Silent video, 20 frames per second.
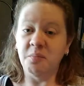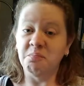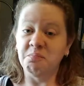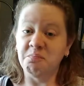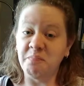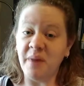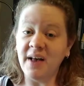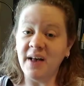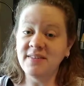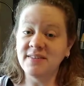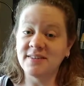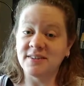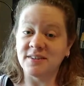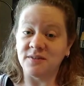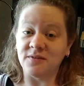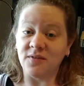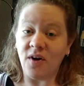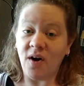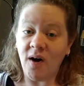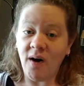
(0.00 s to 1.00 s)
Best
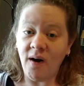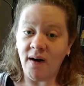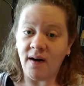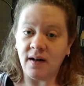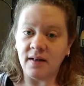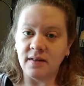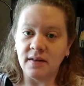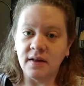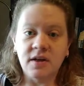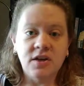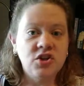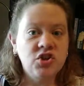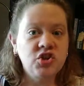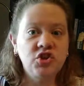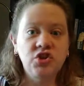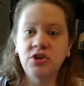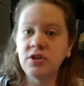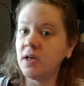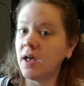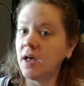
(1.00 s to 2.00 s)
of all,
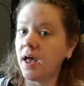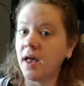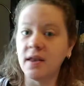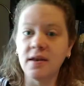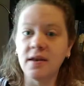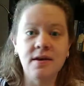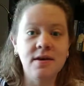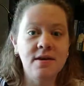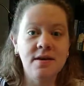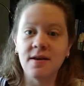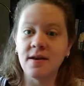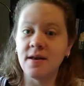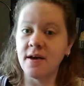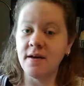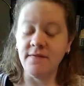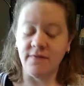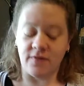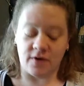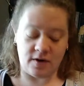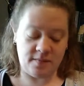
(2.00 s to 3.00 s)
she had
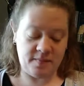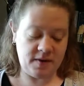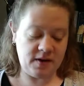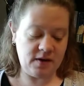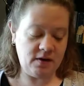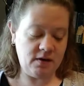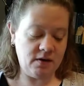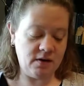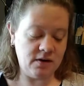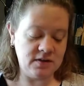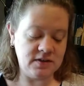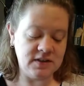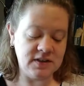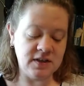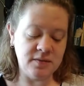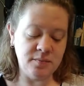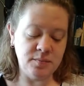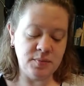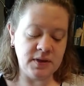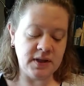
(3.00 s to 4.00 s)
never been heard to
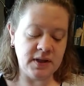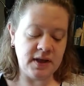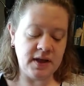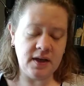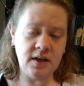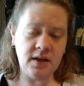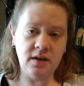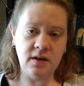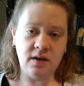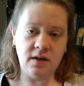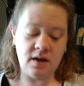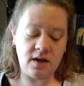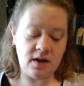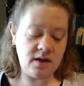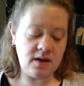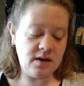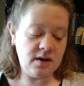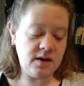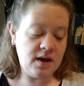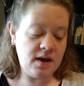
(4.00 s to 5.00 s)
complain,
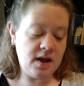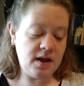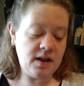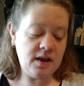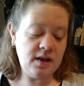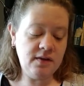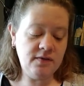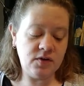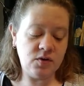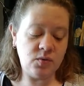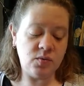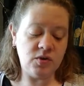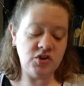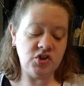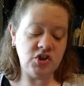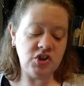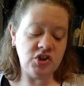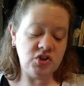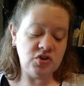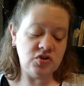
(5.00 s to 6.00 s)
not even when
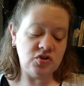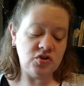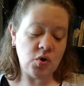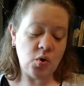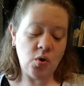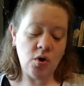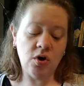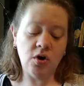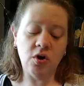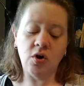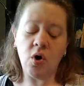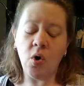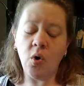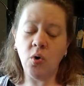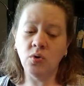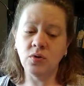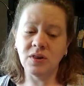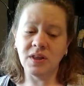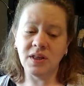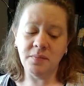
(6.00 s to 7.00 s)
she tore her
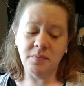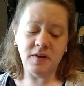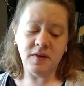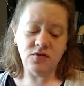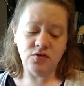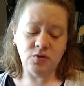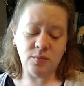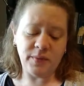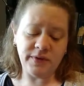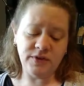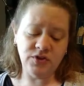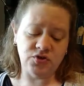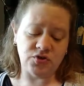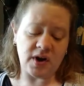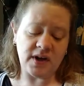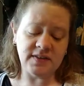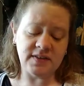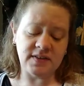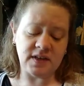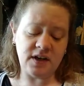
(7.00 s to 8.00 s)
only miserable
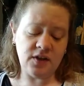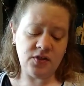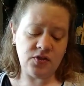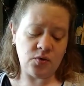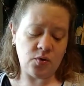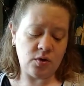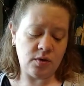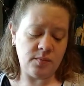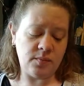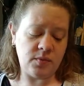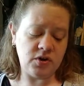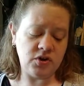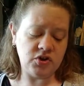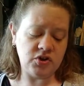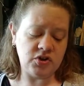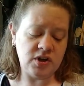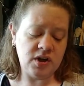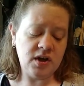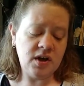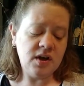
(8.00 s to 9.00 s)
dress on a thorn
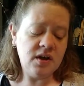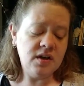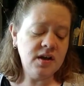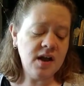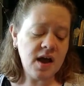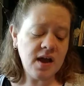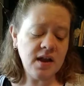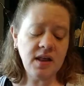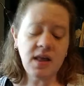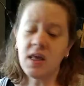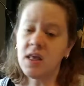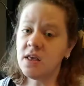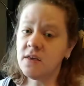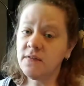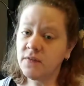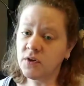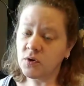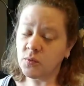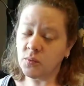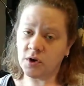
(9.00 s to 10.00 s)
bush, not
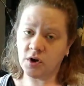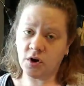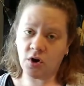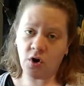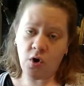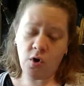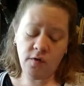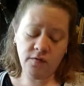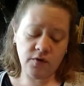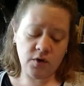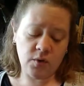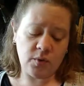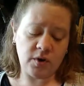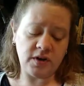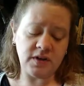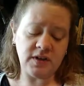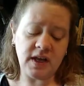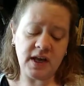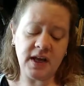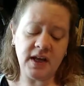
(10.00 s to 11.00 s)
even when her
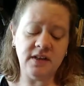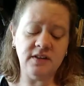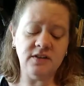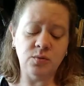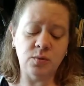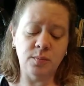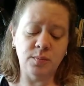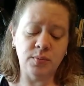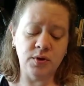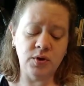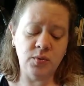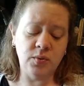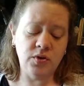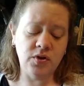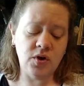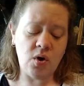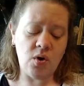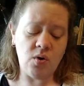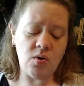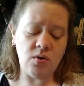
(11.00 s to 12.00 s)
overworked hands were blue with
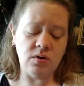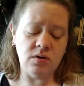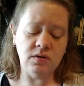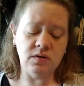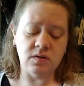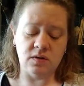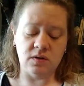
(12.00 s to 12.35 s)
cold,